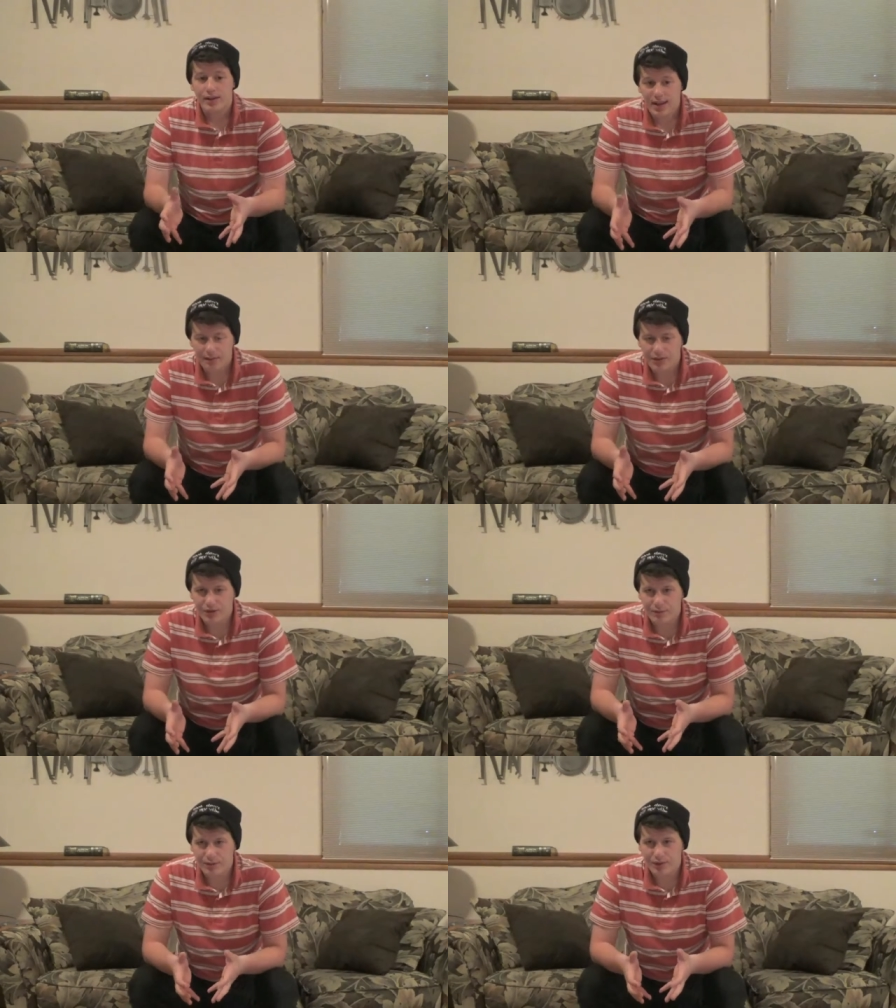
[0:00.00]

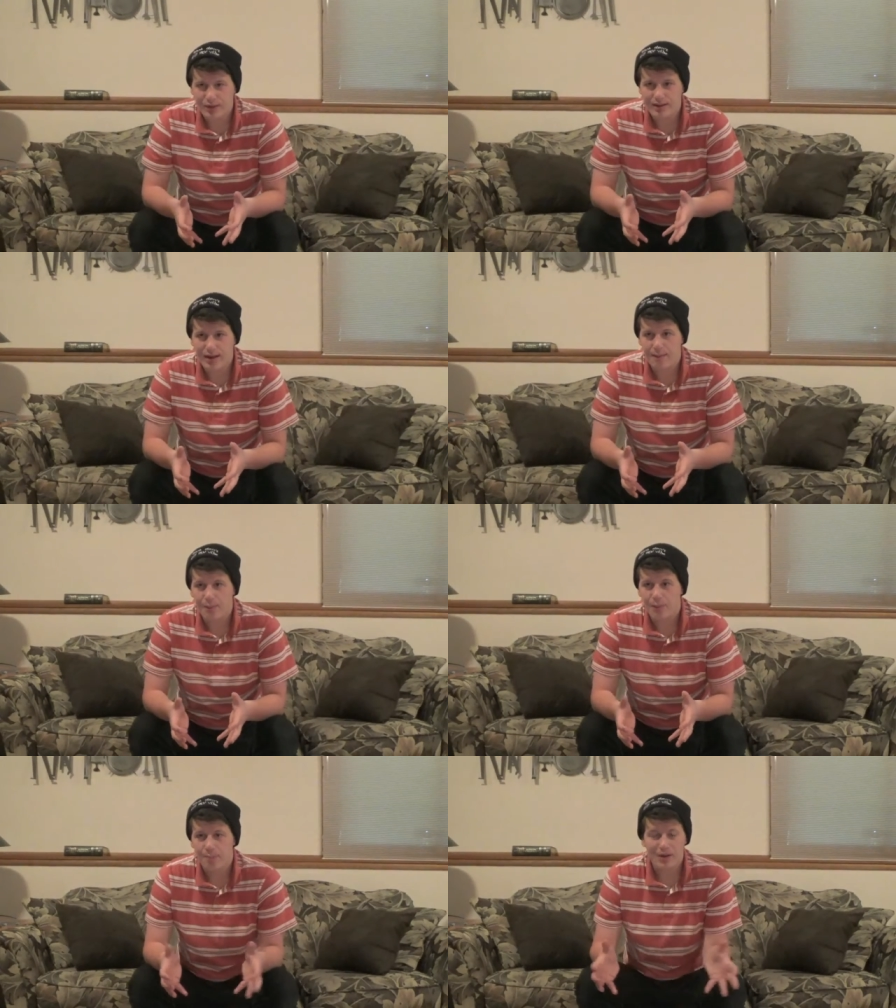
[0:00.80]
chemistry between
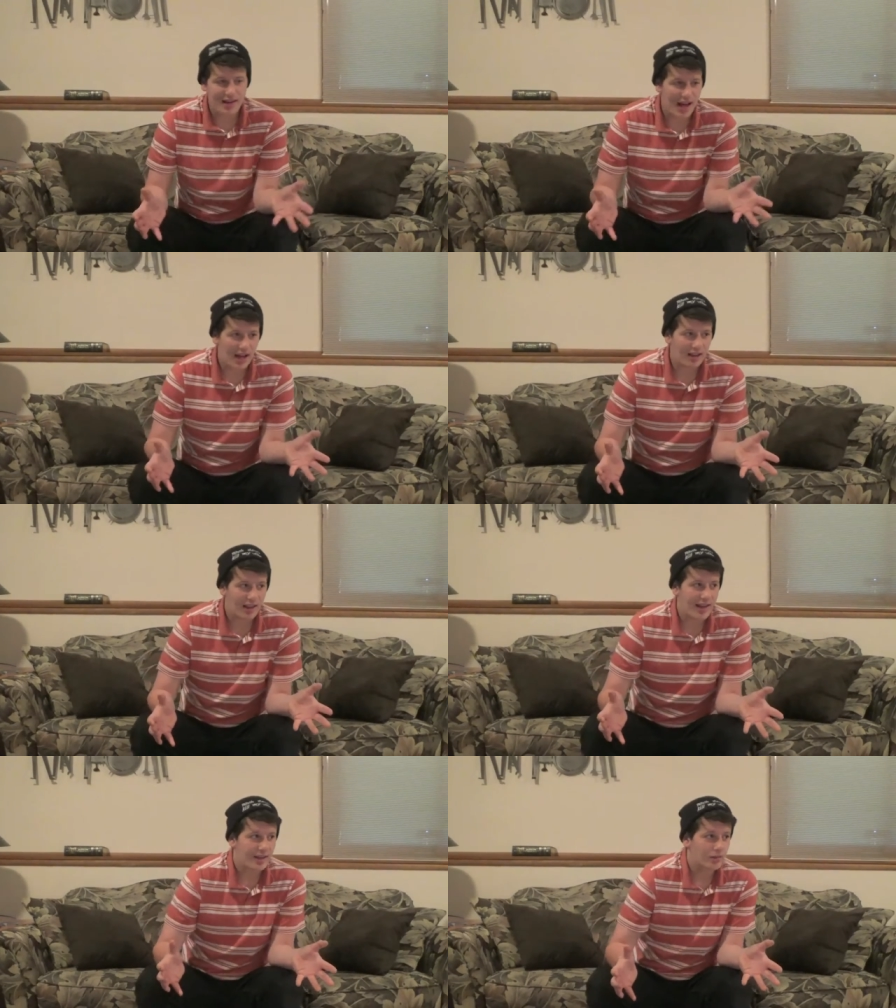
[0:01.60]
them, but not
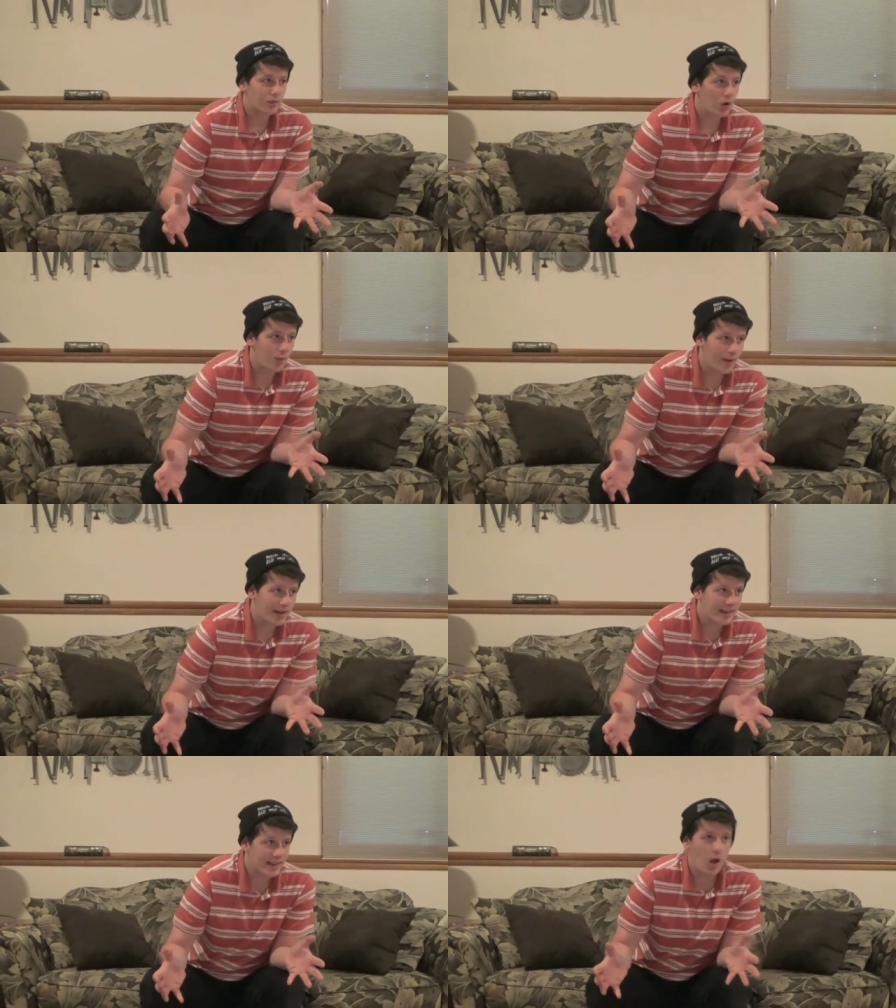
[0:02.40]
like romantic.